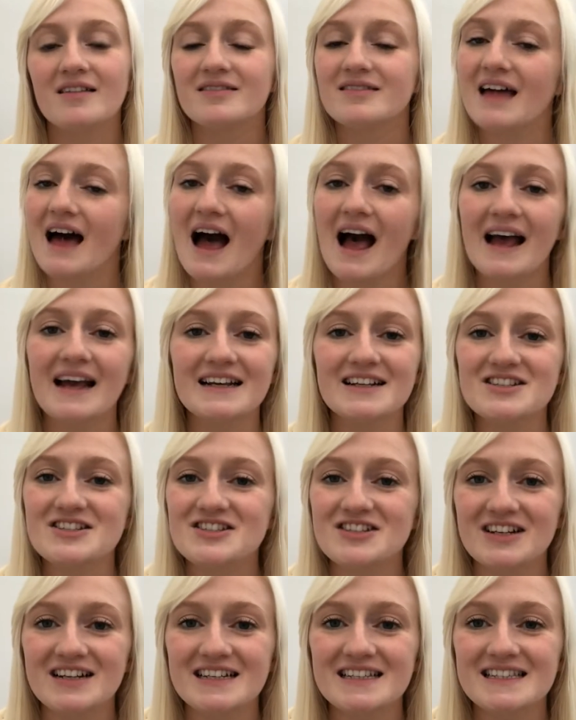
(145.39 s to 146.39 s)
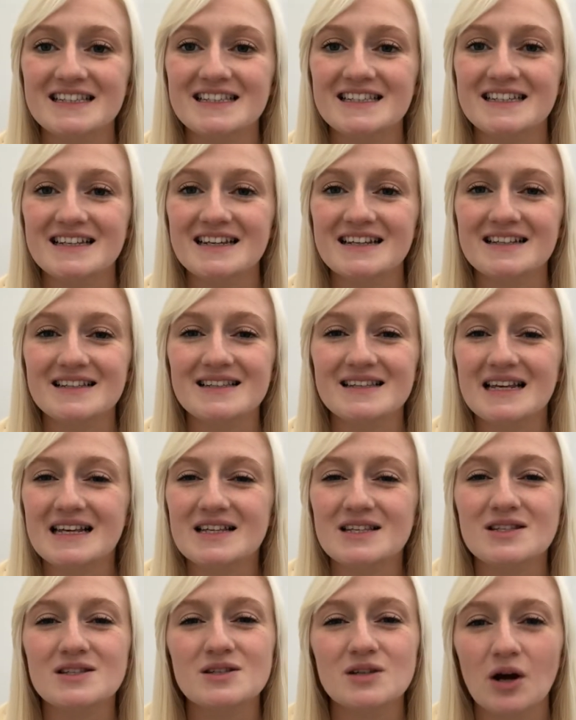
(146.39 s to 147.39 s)
That is just, it's
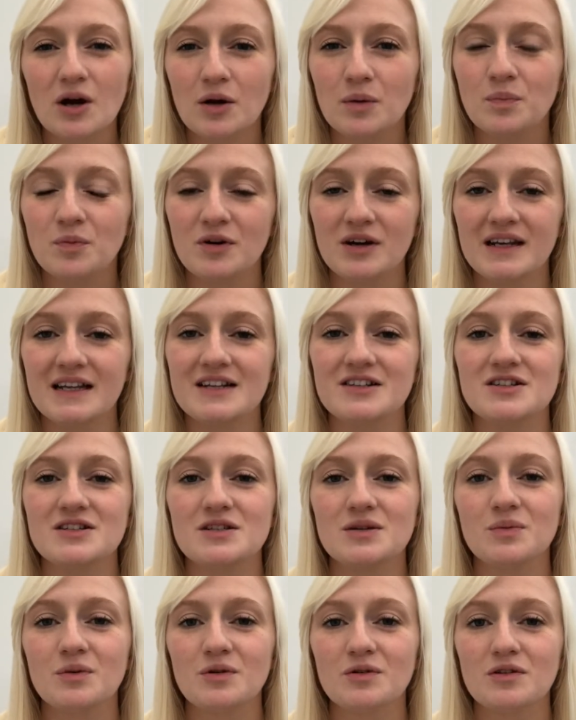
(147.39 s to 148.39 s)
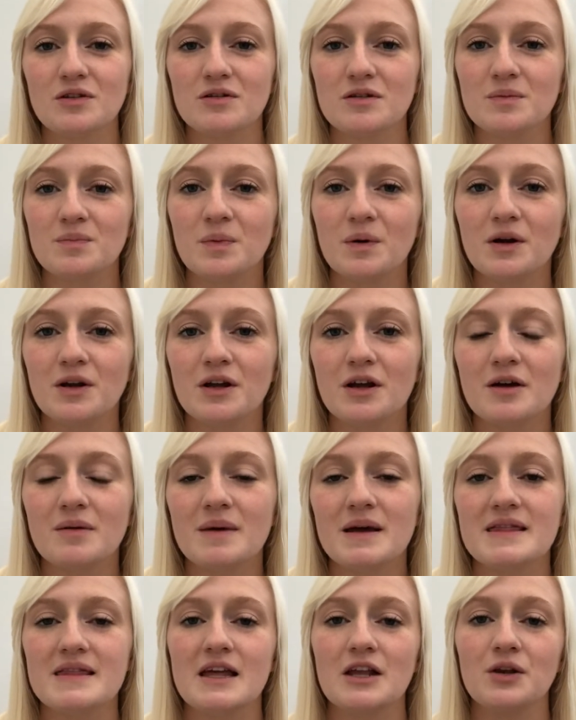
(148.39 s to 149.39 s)
so pretty, just to walk through the bottom,
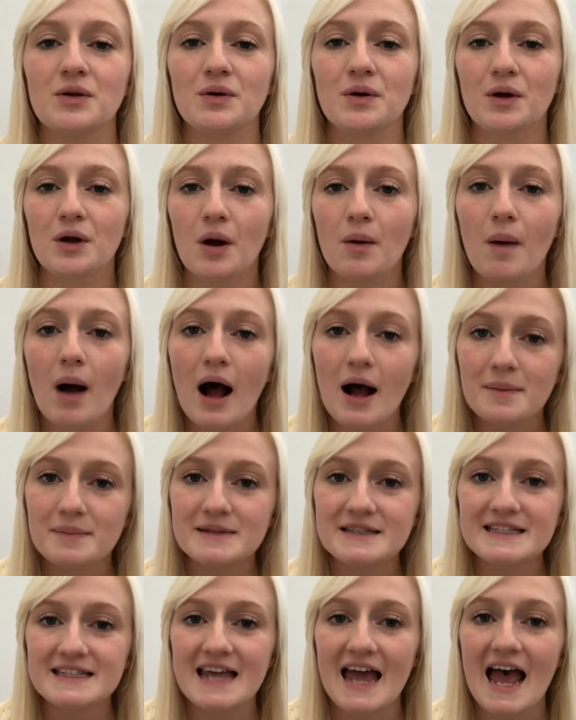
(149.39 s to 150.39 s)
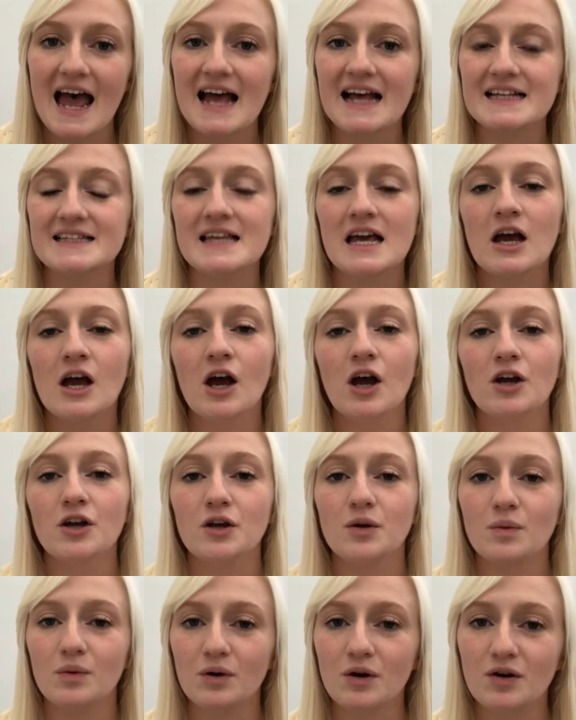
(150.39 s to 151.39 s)
and then you can go upstairs,
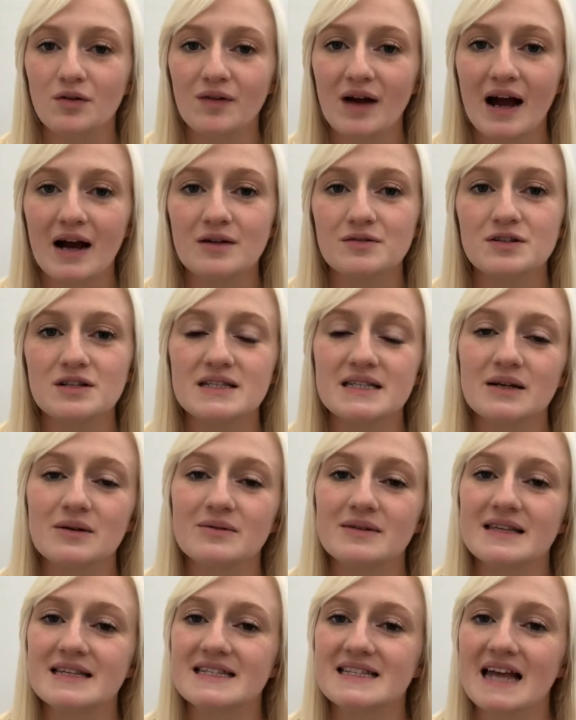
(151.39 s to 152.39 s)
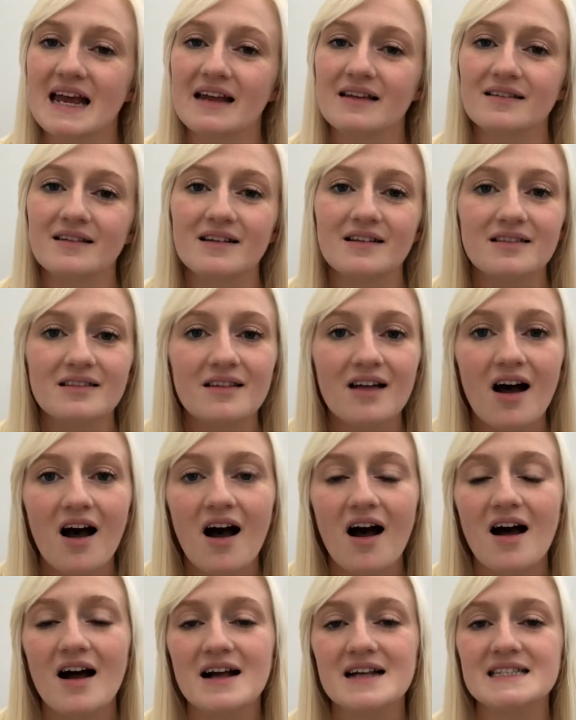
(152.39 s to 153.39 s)
you walk around, you see all the stained
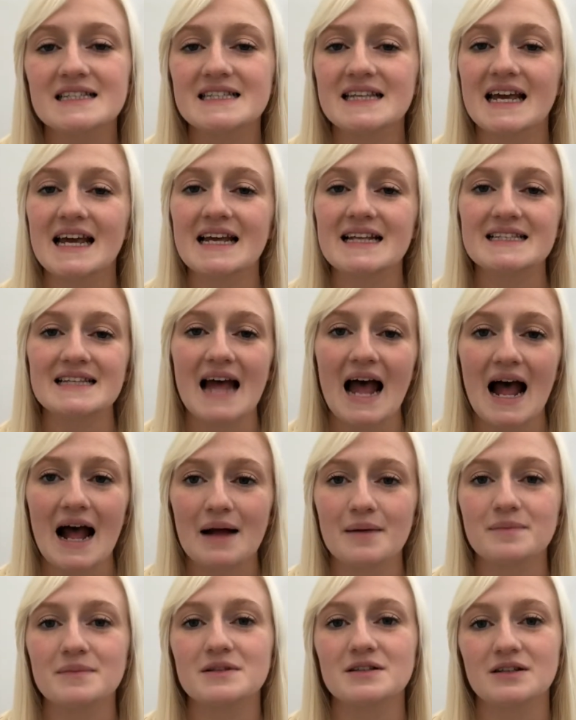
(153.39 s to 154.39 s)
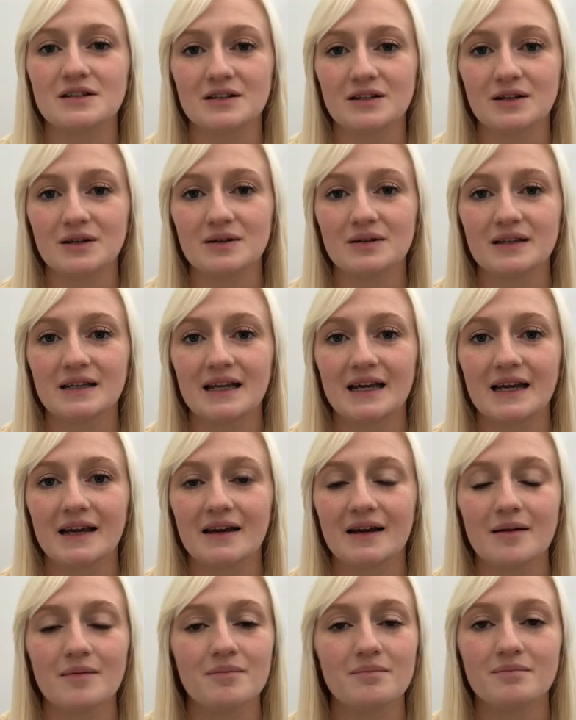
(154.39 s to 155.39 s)
glass. It's
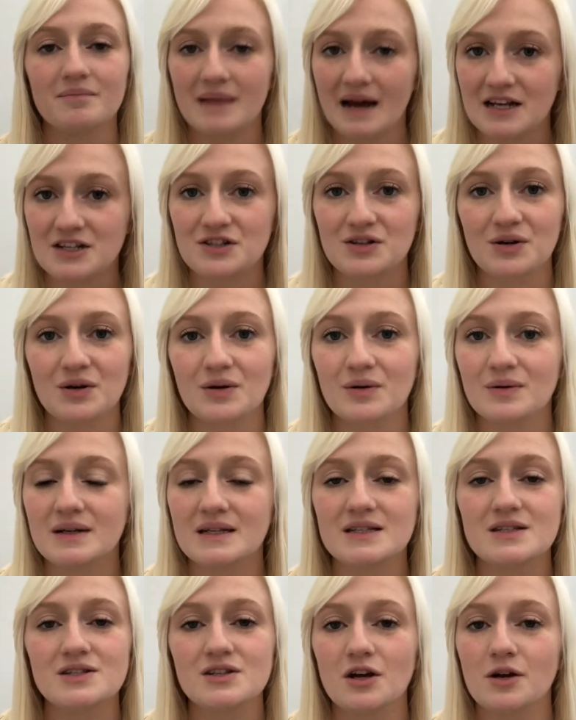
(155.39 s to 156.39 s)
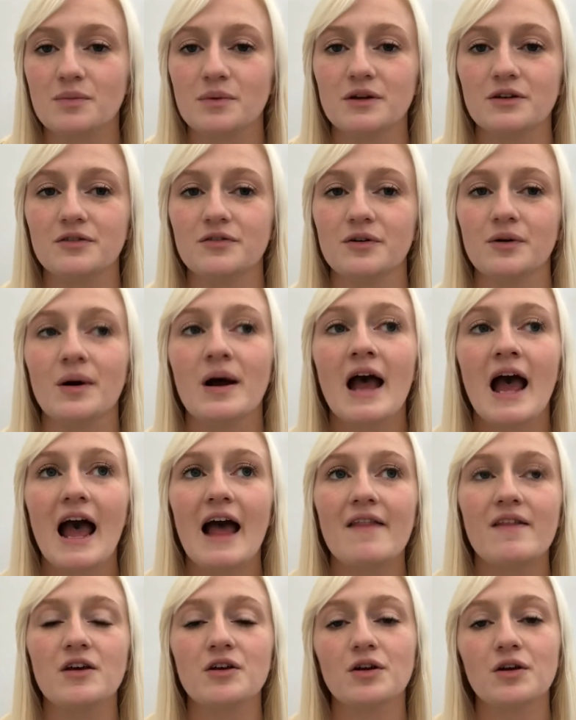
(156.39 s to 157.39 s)
absolutely magical, it's so beautiful.
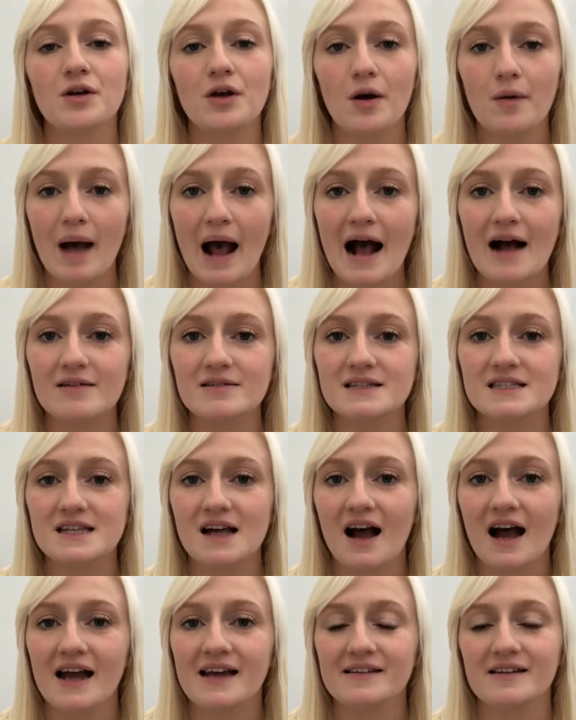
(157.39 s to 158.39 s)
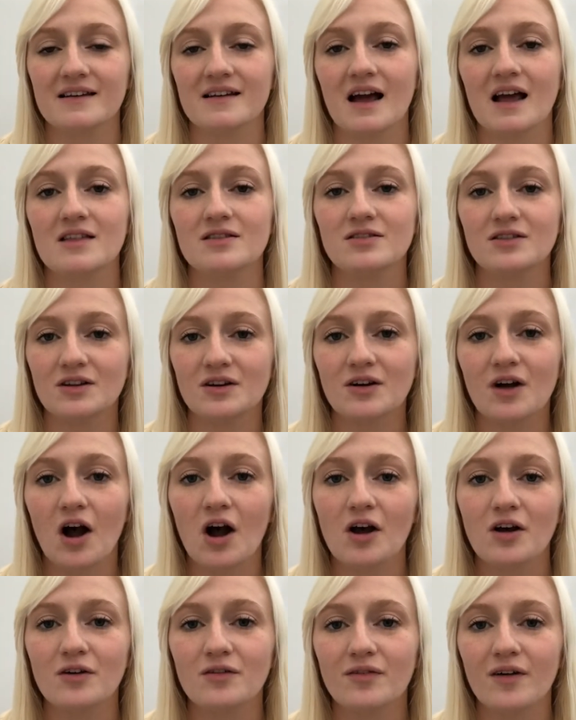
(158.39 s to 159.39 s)
And then you can go outside and like look
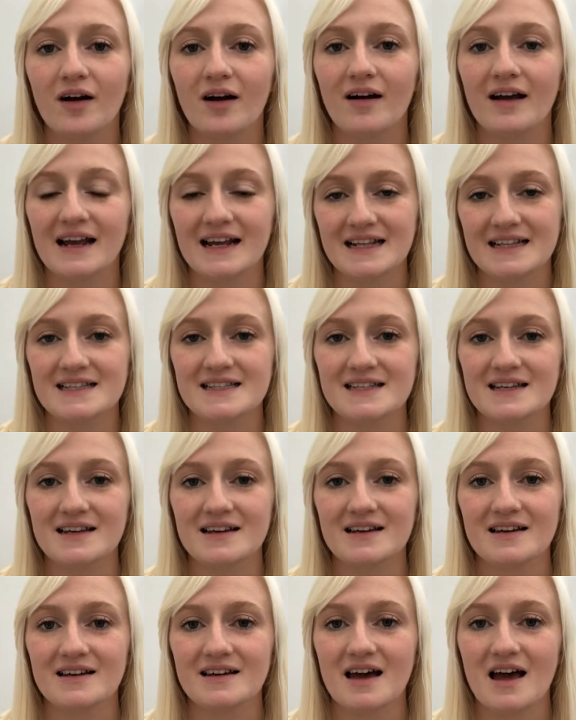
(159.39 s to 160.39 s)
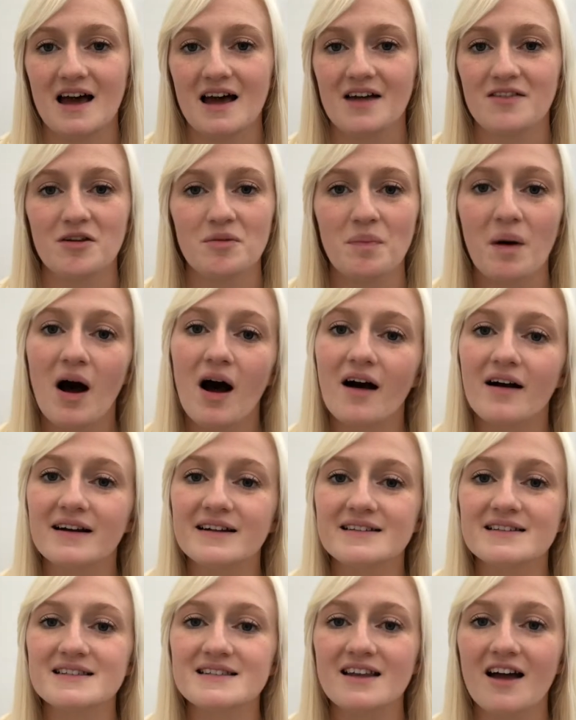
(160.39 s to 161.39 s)
over into the park
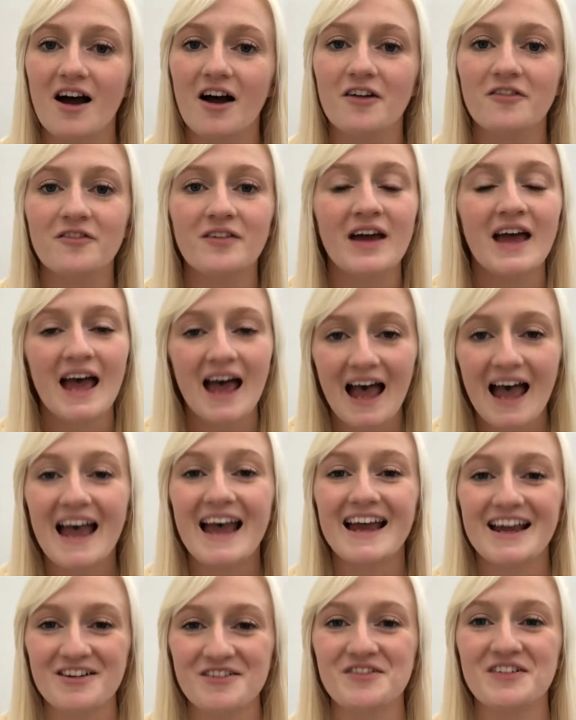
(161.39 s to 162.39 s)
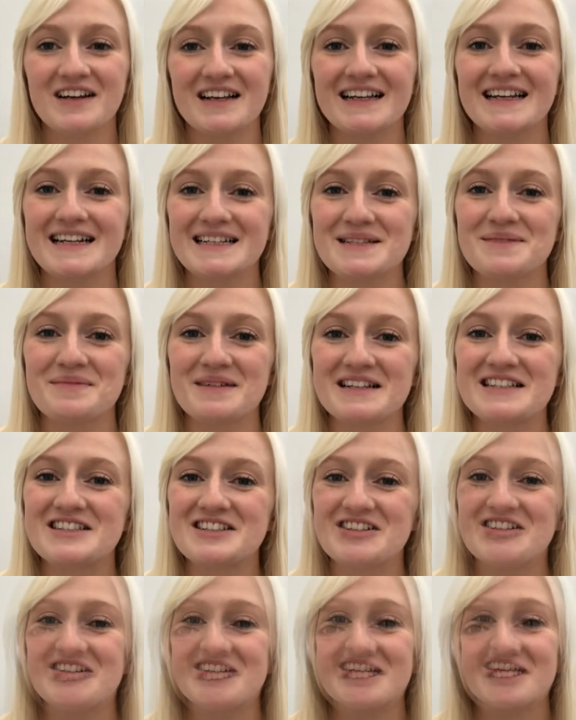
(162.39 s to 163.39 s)
and stuff. It really is a must
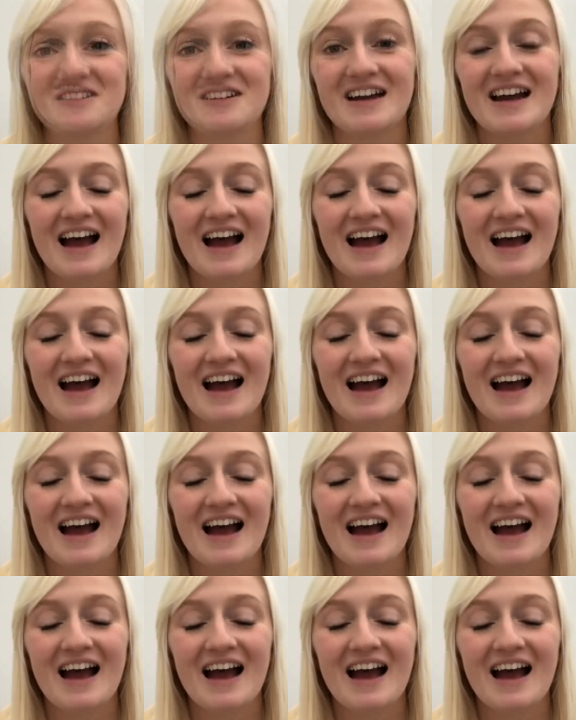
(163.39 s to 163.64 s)
do.